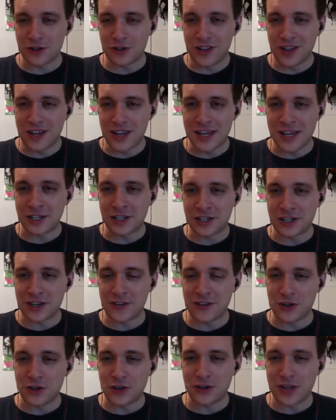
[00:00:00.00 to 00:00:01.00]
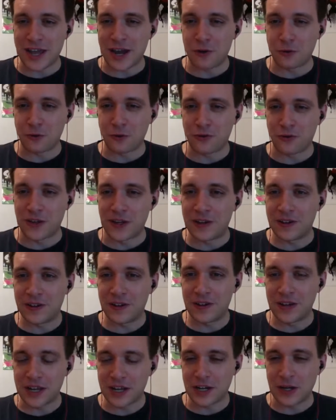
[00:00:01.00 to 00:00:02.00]
each gives you the outfit,
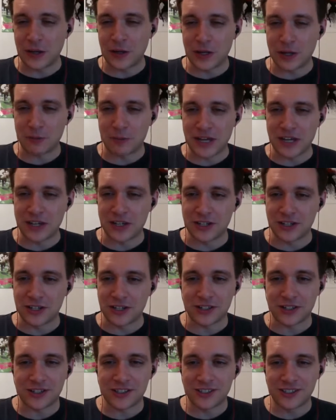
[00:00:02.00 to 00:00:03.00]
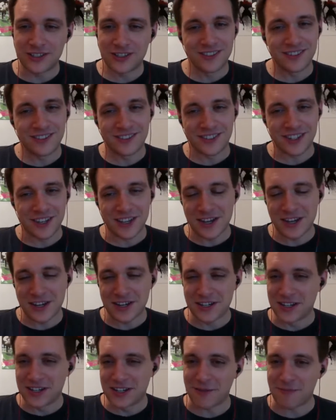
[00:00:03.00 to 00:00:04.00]
including Peach's, so you can
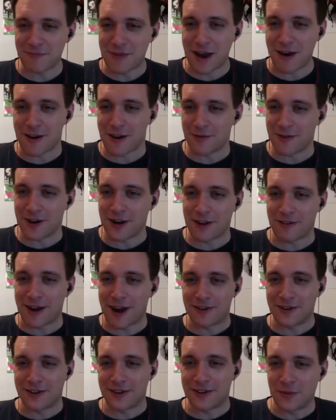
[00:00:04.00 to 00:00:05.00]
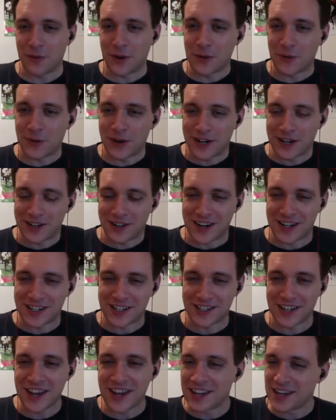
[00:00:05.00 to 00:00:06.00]
just have Mario running around in the white wedding
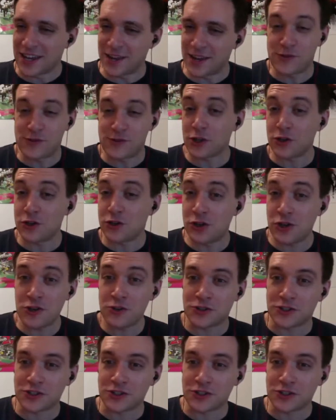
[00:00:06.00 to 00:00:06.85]
dress if you so choose.